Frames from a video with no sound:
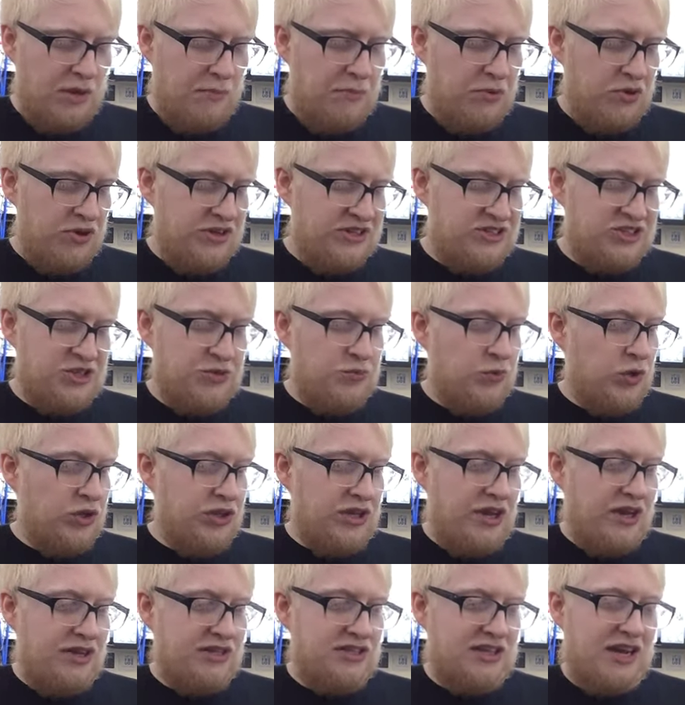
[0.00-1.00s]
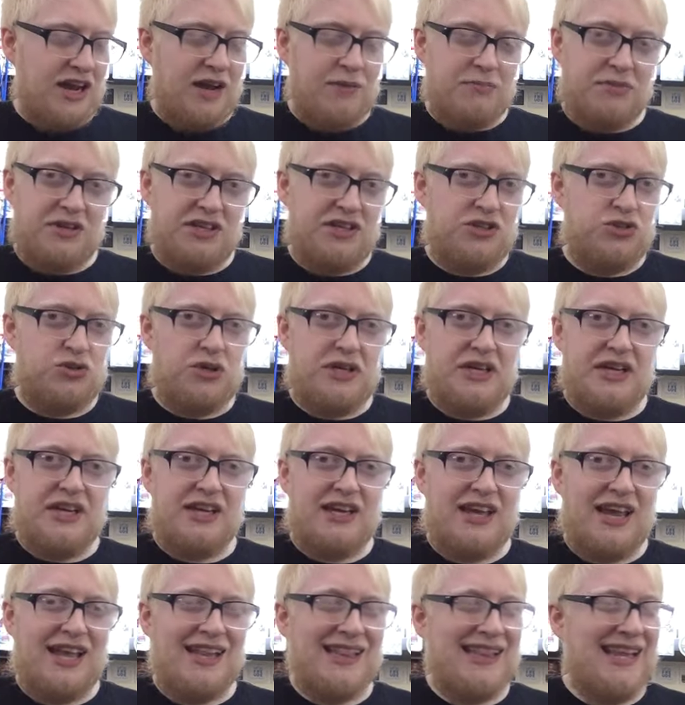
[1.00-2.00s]
But is it one that I'd happily drink
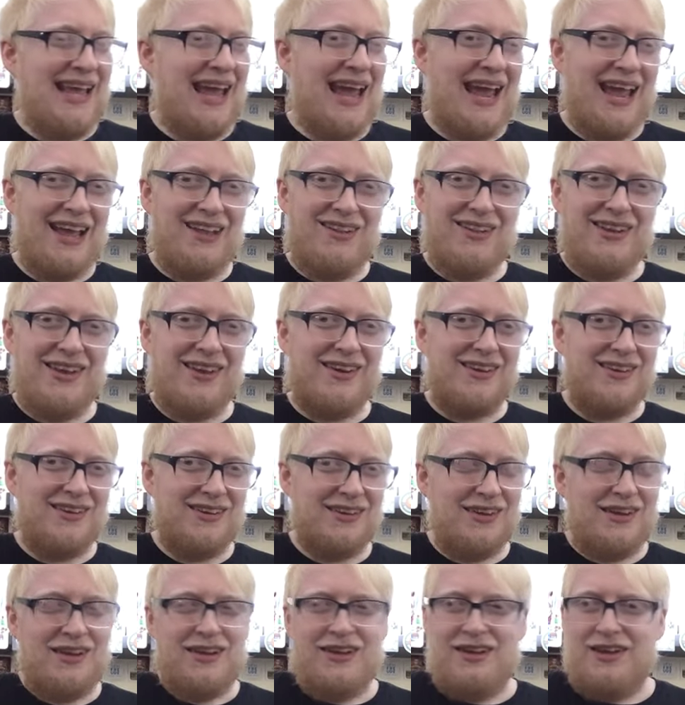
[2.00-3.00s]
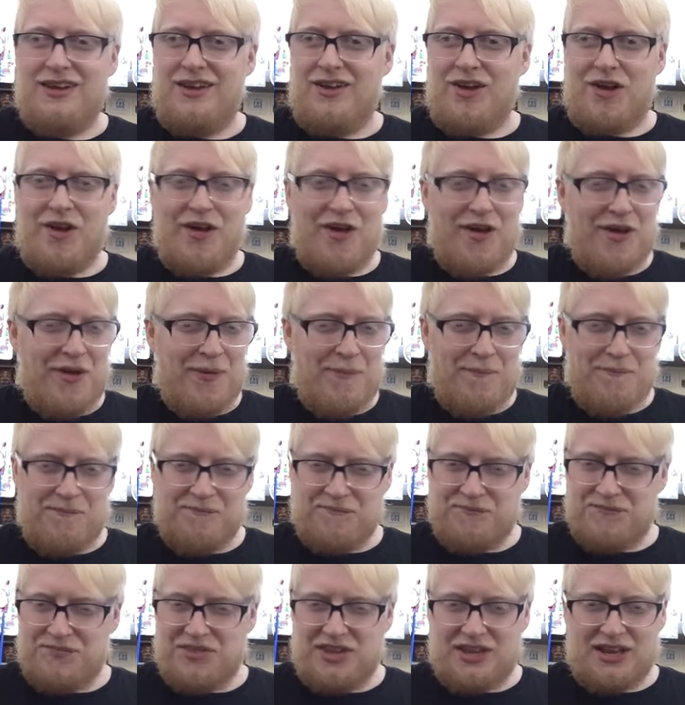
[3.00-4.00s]
again? Hell yeah.
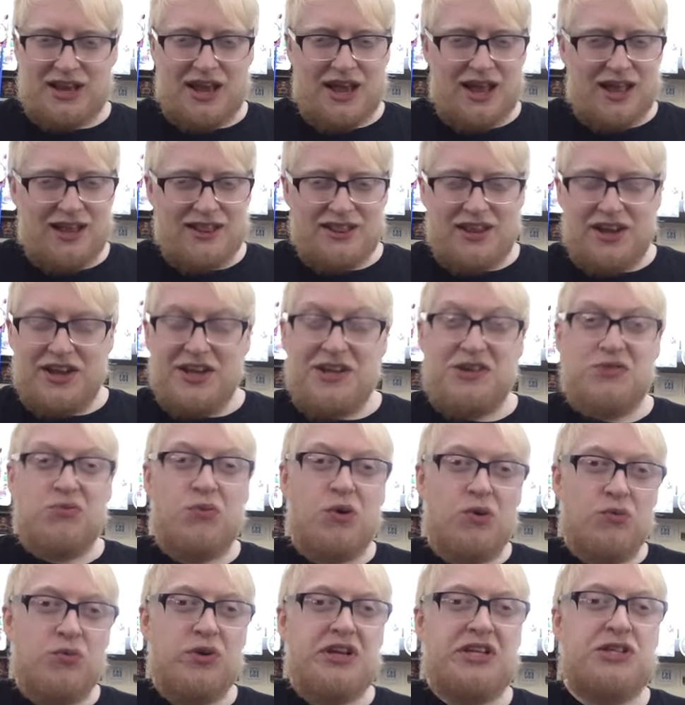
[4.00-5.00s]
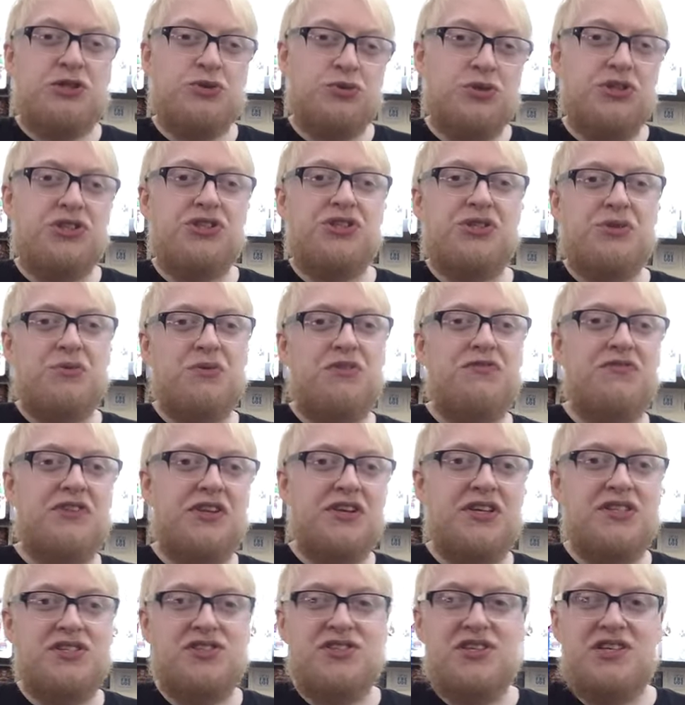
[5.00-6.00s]
I like what Wychwood do with
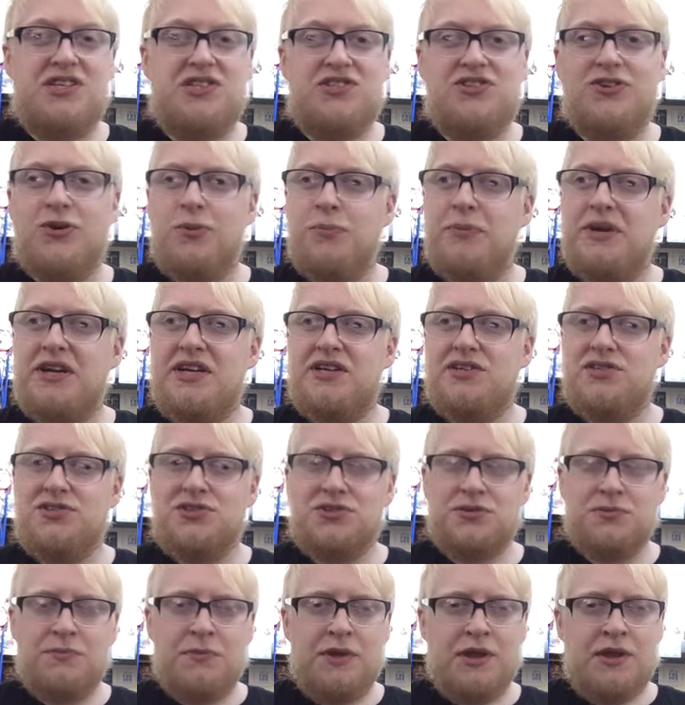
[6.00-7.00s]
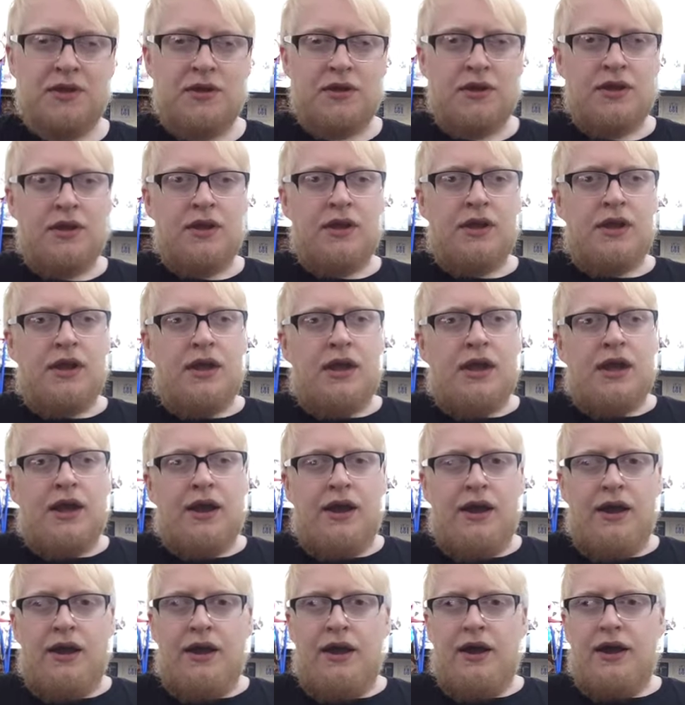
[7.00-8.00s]
their seasonal beers.
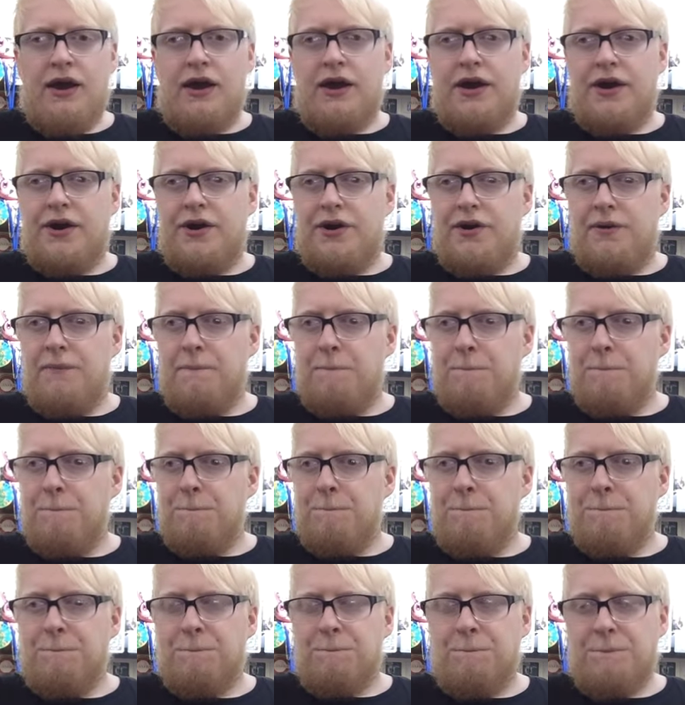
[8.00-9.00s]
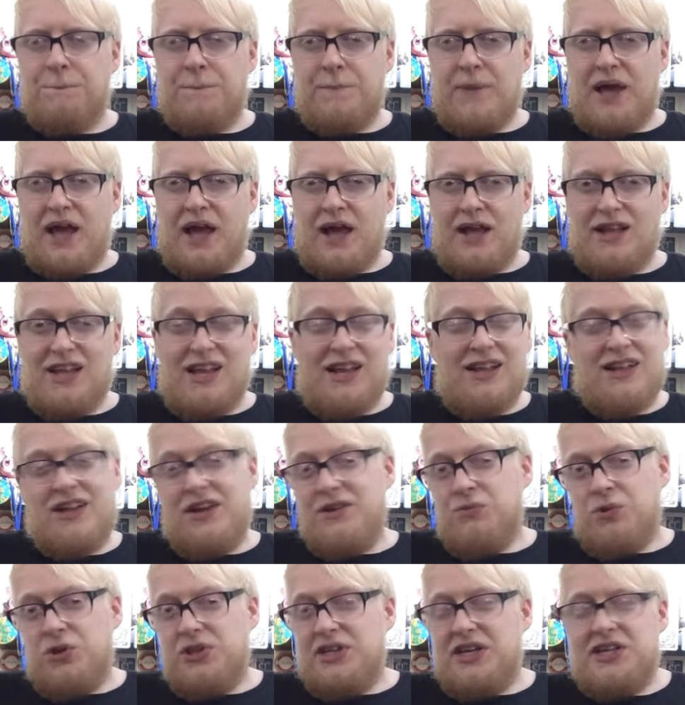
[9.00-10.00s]
And I
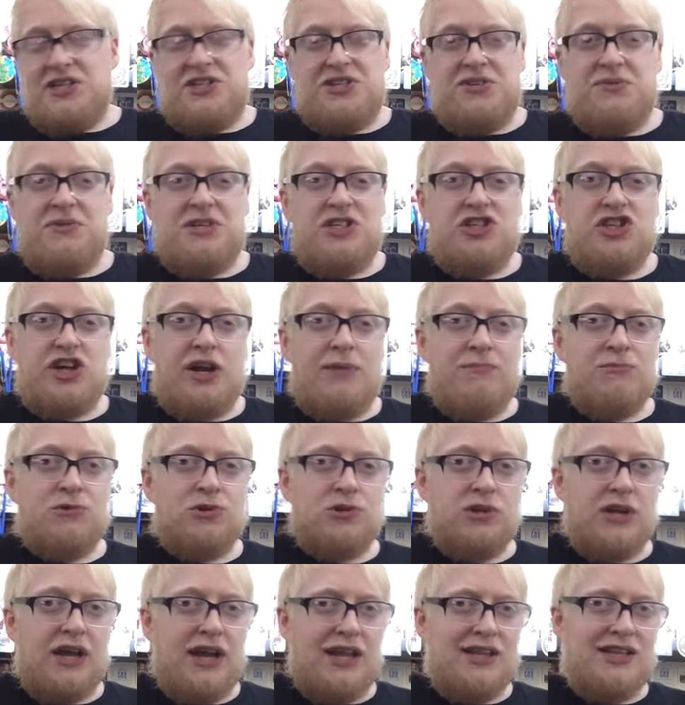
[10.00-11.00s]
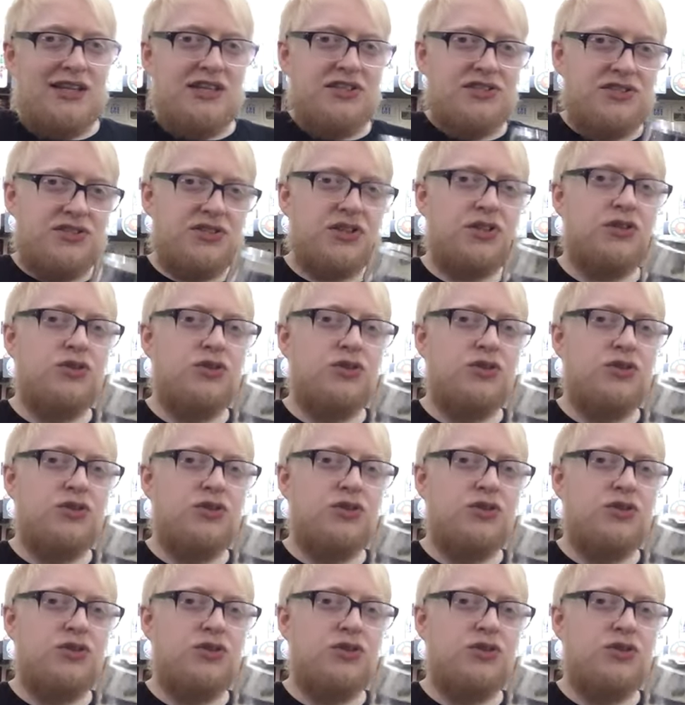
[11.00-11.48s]
like what they do in general. And this is